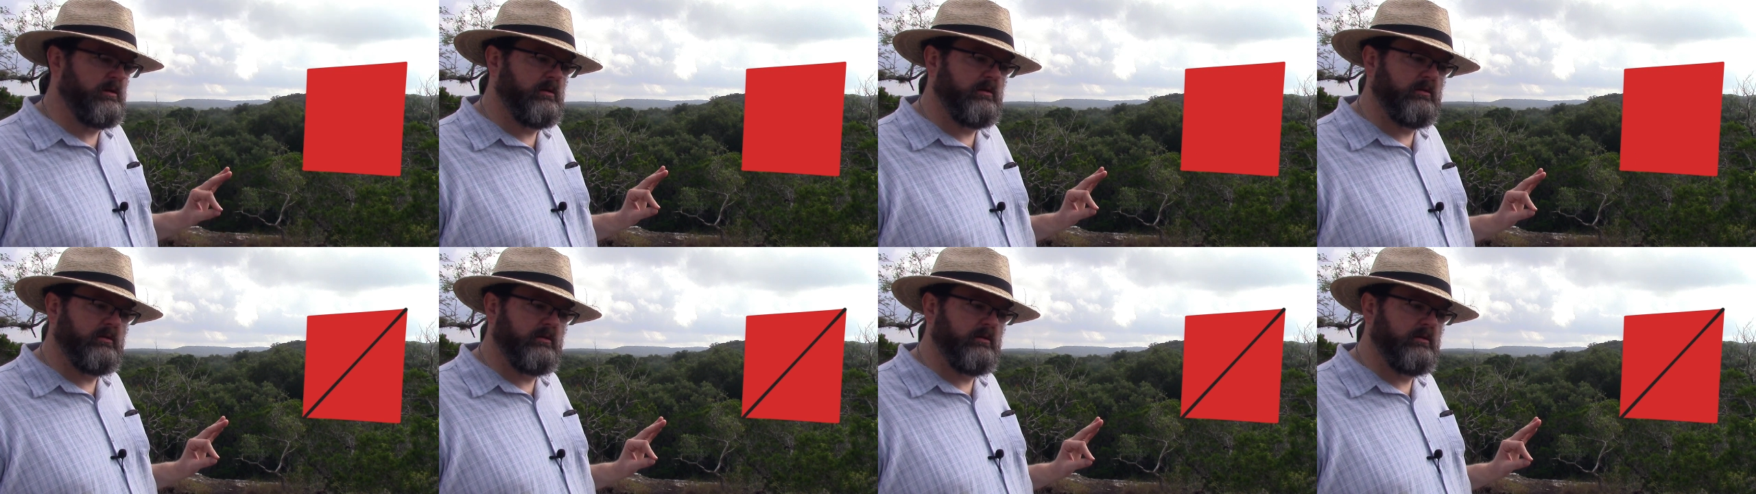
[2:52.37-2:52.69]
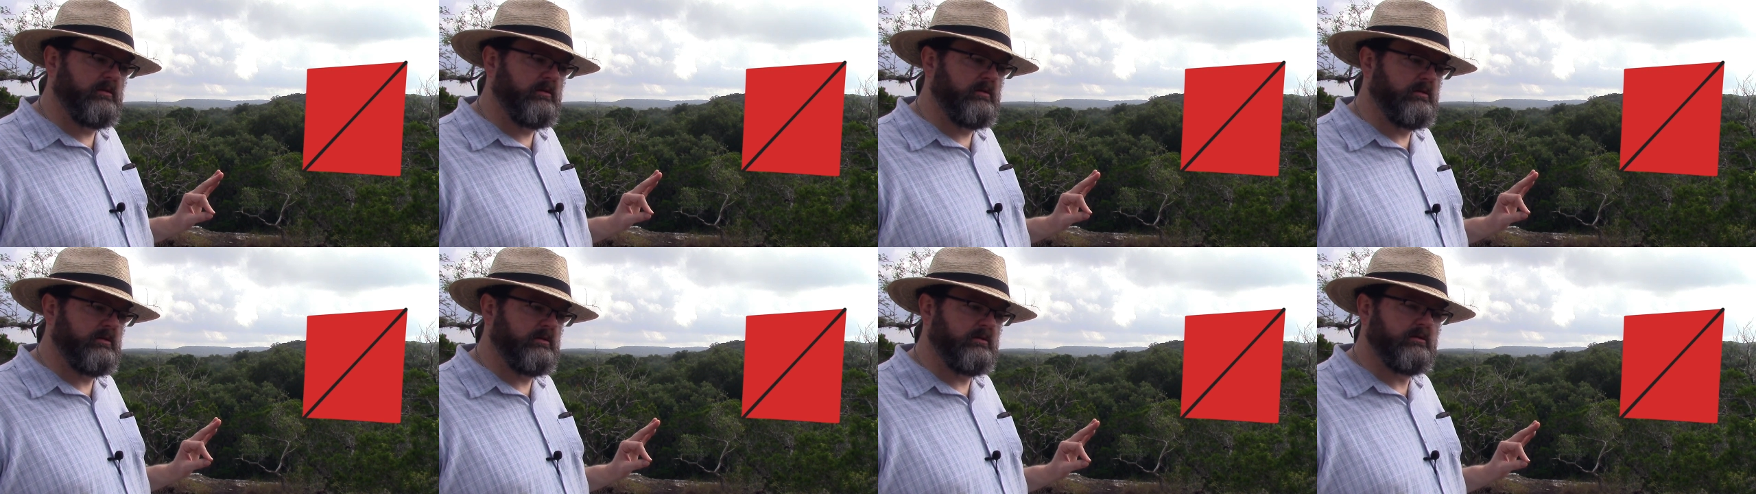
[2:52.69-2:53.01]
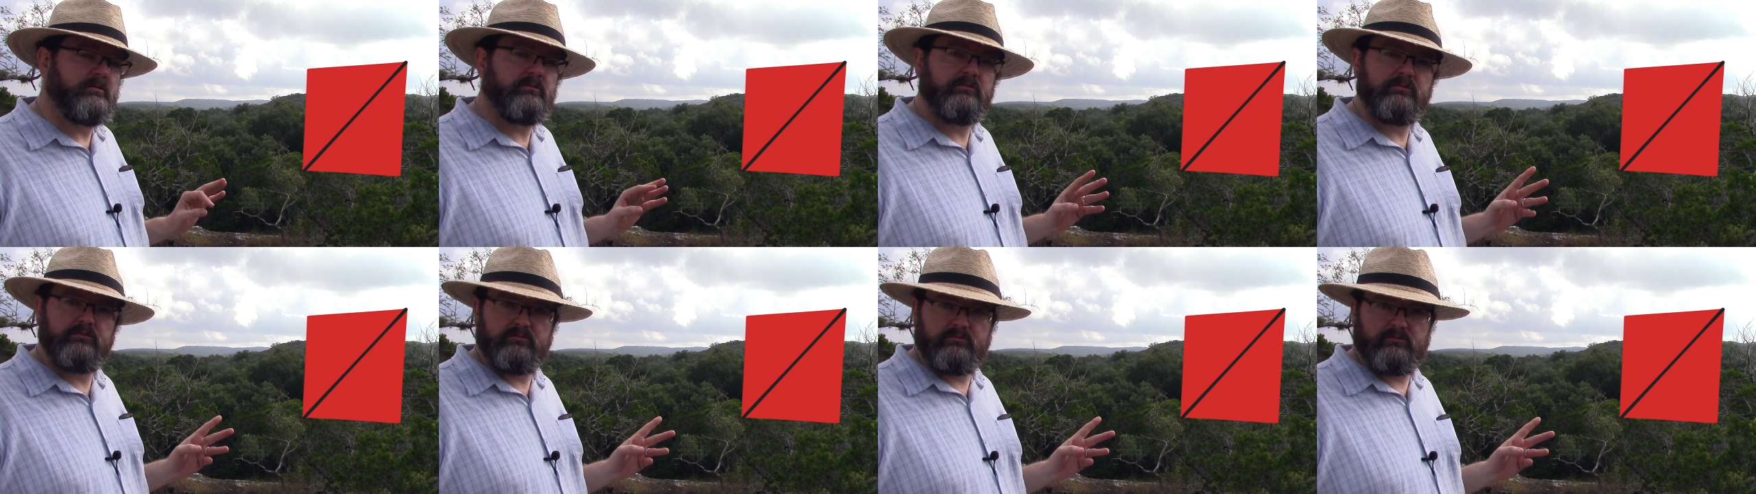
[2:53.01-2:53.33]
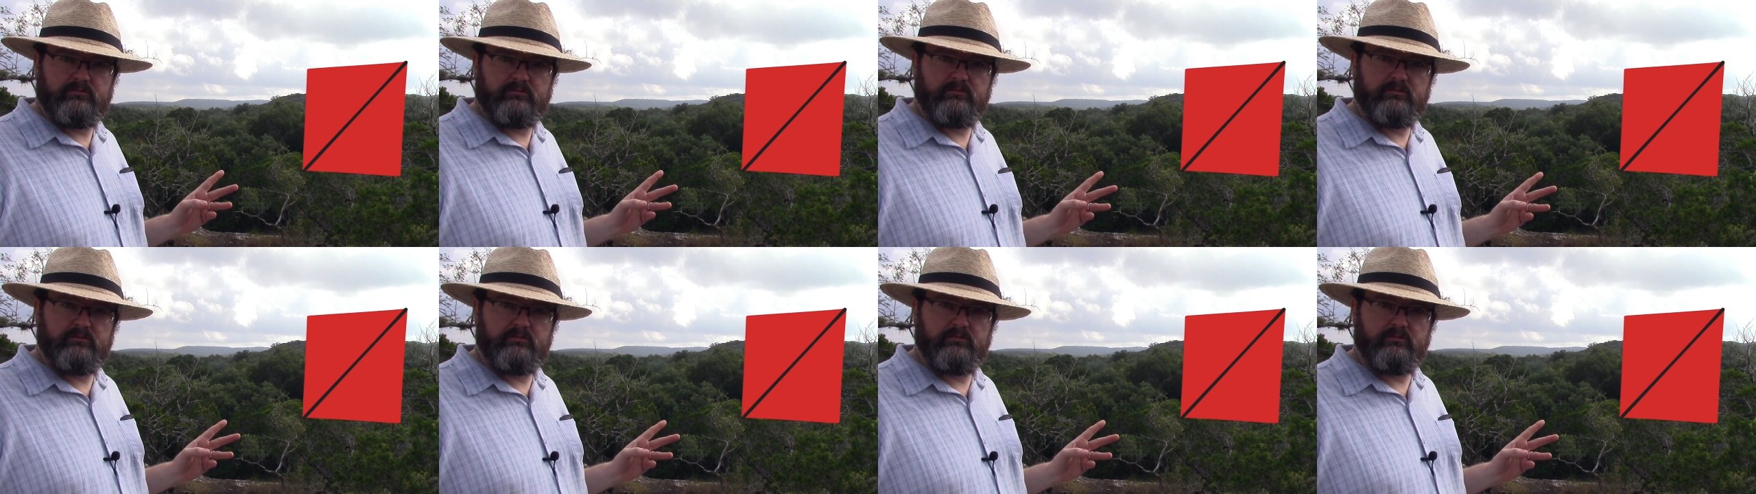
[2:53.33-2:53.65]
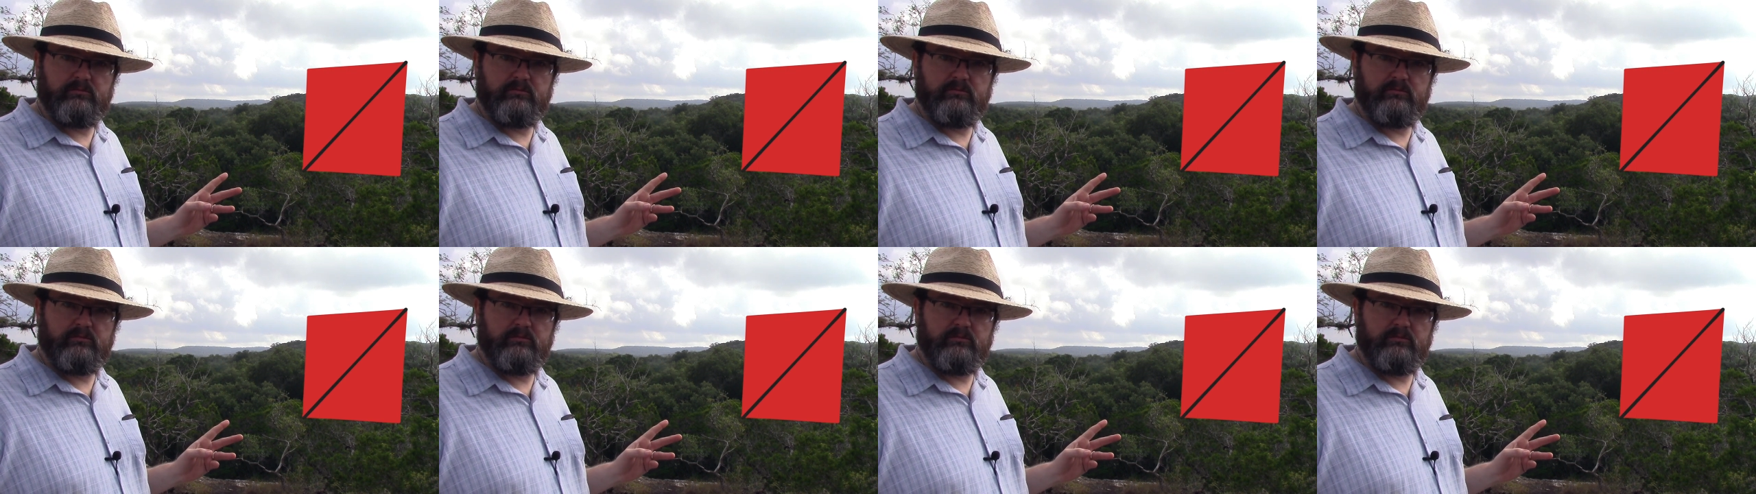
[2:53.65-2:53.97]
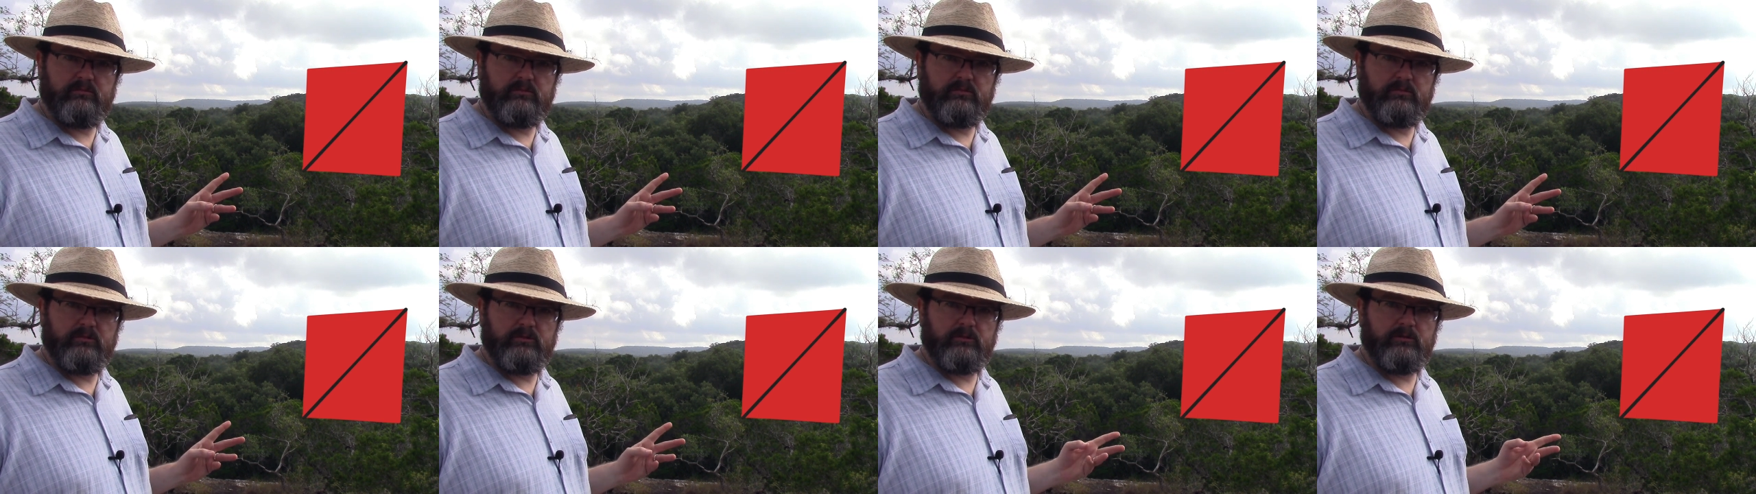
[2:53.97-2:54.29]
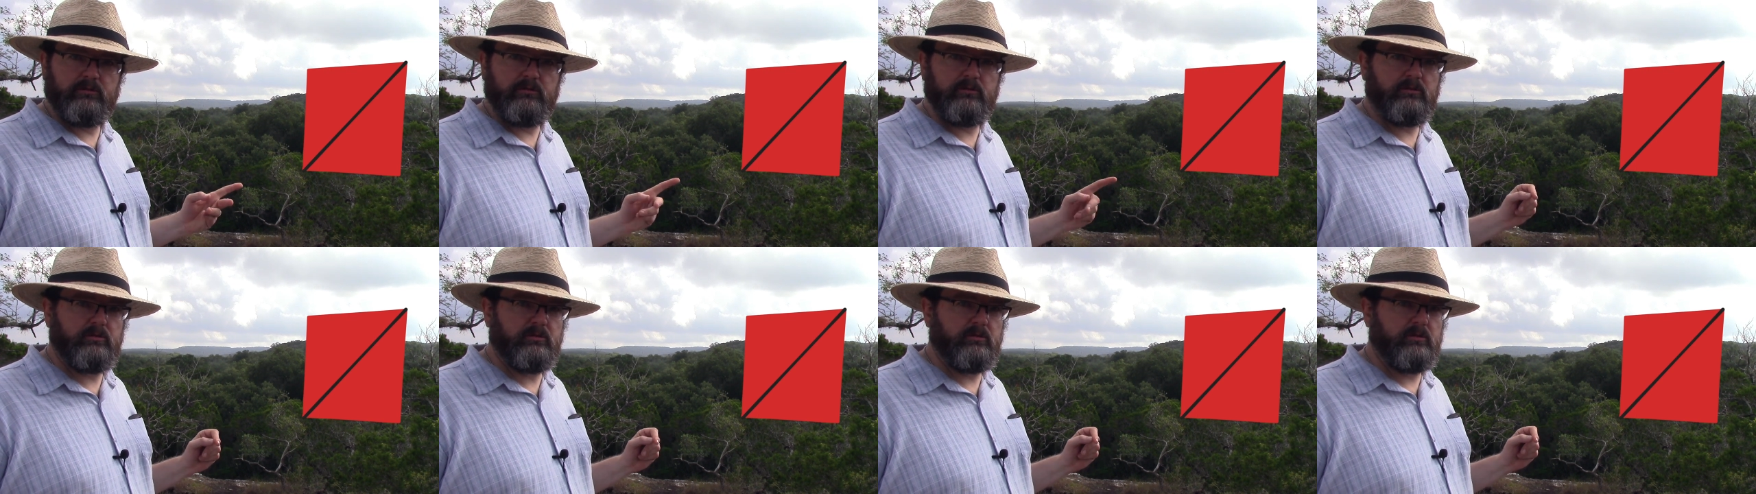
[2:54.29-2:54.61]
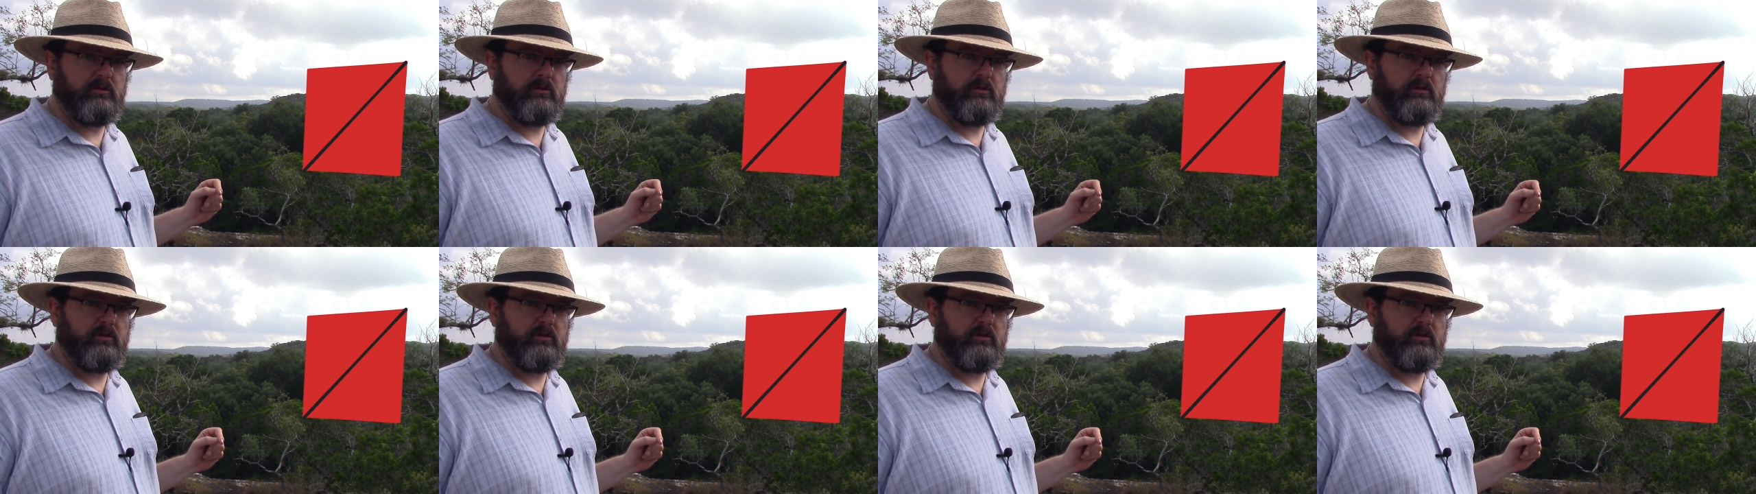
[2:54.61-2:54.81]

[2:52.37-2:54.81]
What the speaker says: (no one is talking)